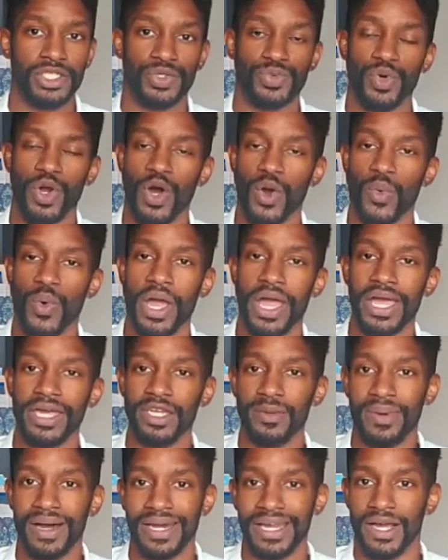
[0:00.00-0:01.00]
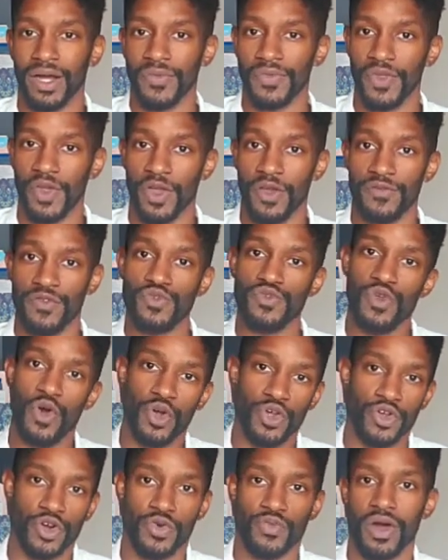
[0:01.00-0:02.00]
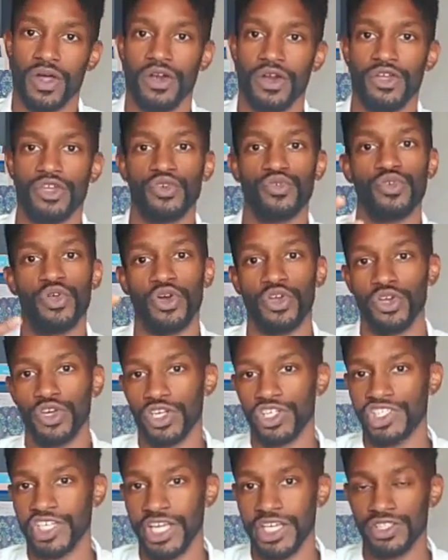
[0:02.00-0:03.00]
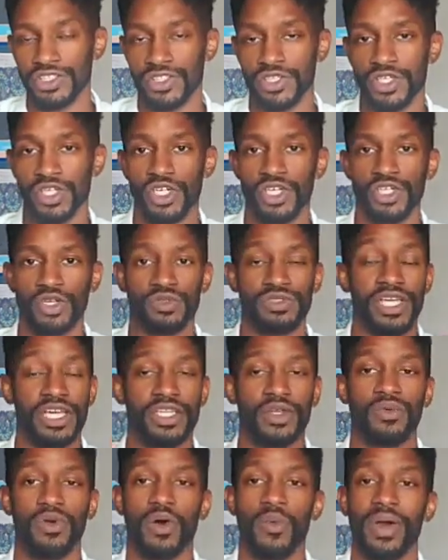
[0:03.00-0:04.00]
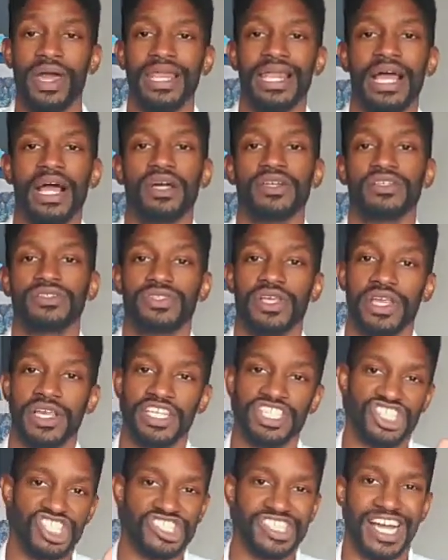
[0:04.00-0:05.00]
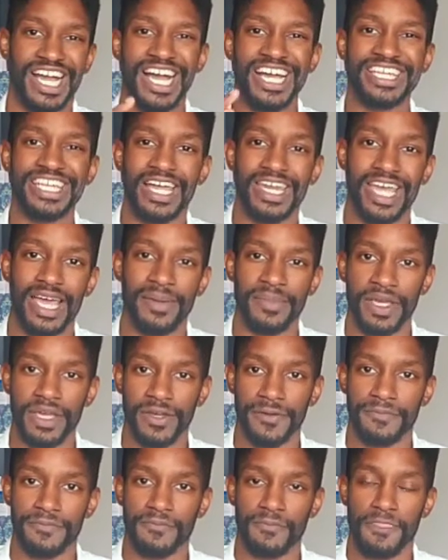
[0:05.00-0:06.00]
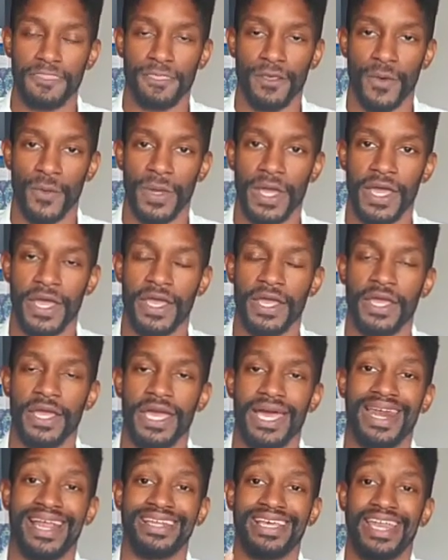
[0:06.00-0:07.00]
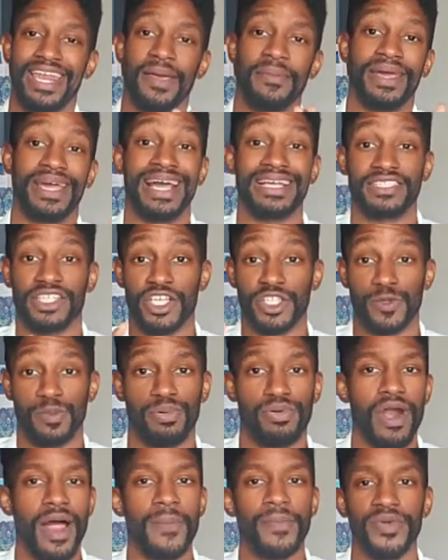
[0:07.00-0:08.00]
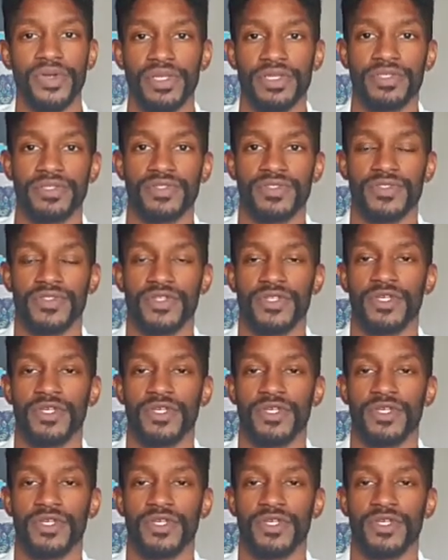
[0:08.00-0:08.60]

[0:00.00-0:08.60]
the wrong way. Anybody out there, if you know you're the runner, you know you're the chaser, don't take it the wrong way. Like, understand it's just a dynamic, okay? And a dynamic has its properties.